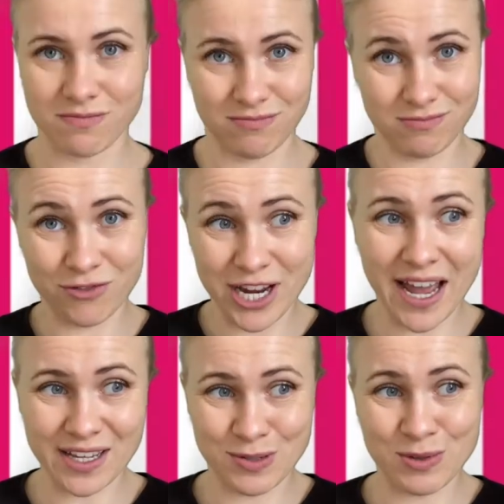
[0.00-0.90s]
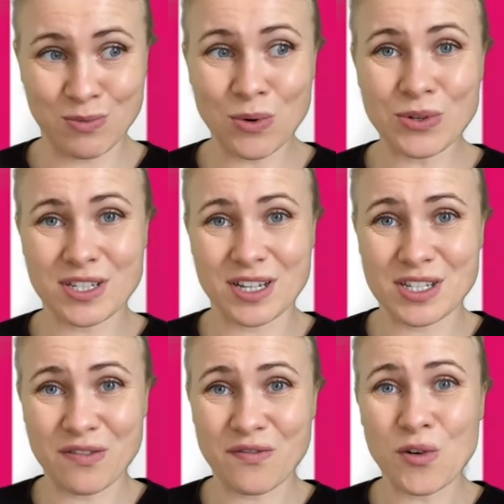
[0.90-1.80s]
reacts with water to
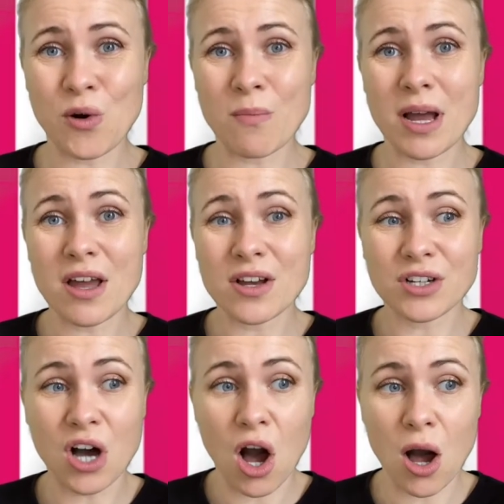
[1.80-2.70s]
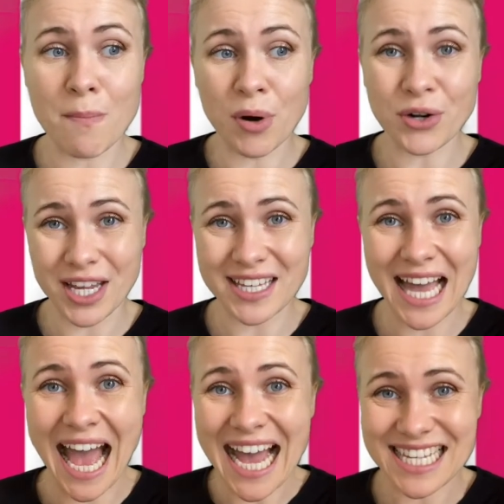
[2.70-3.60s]
form carbonic
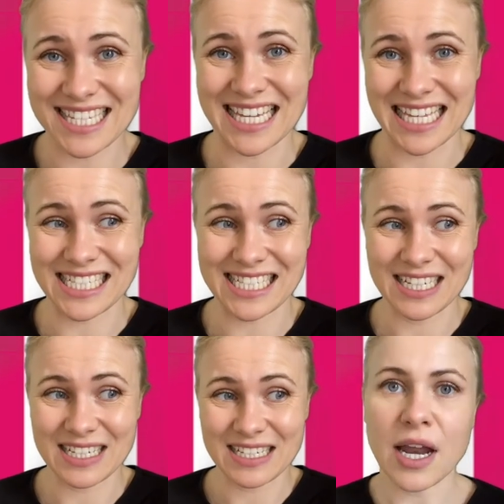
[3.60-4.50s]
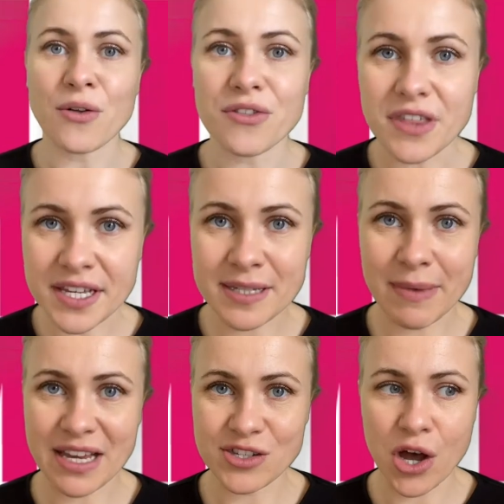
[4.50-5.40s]
acid. Now, this
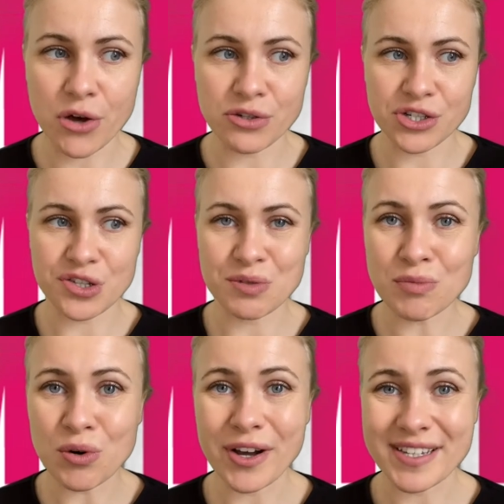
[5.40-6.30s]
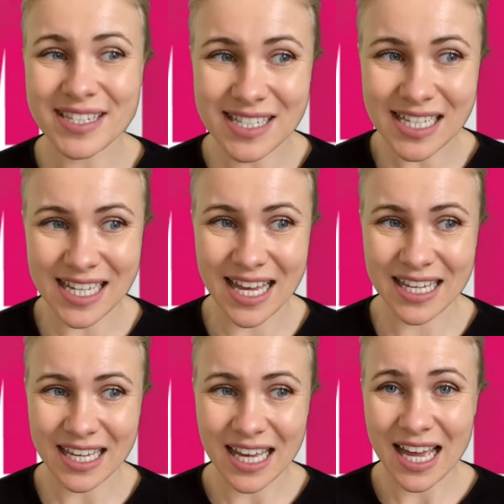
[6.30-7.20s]
makes our oceans more acidic,
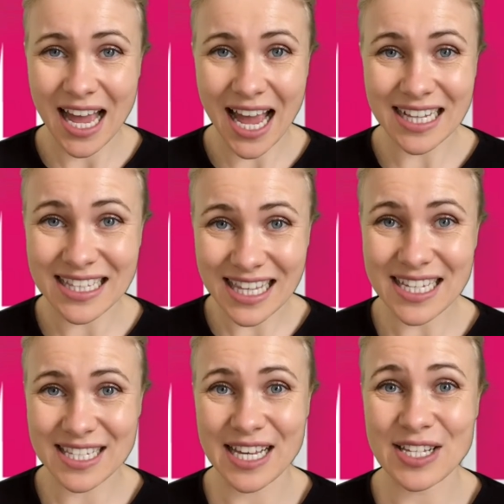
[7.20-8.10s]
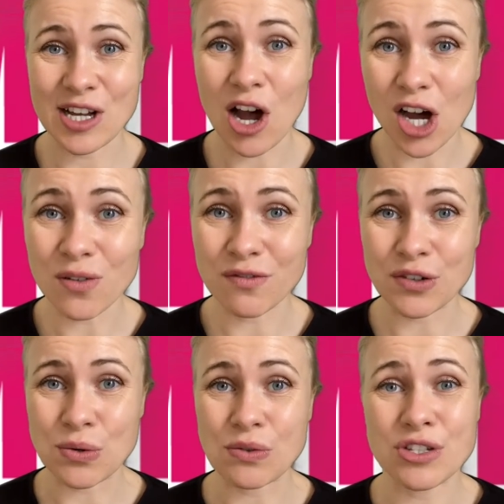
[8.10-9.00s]
and this is
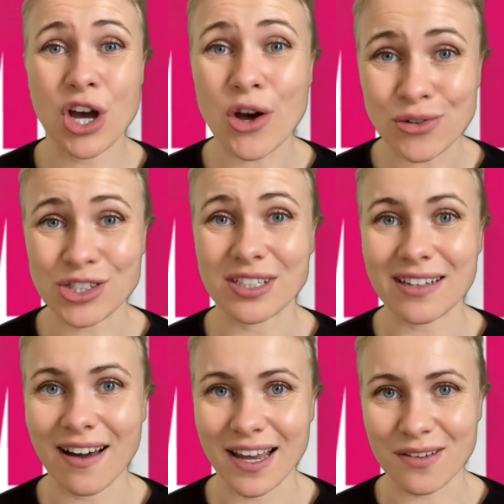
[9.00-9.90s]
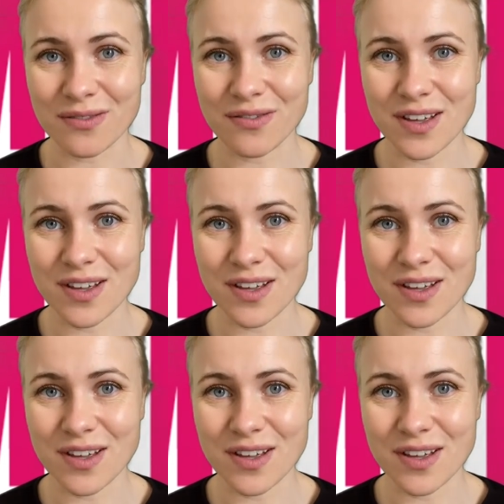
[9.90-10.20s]
harmful to ocean life.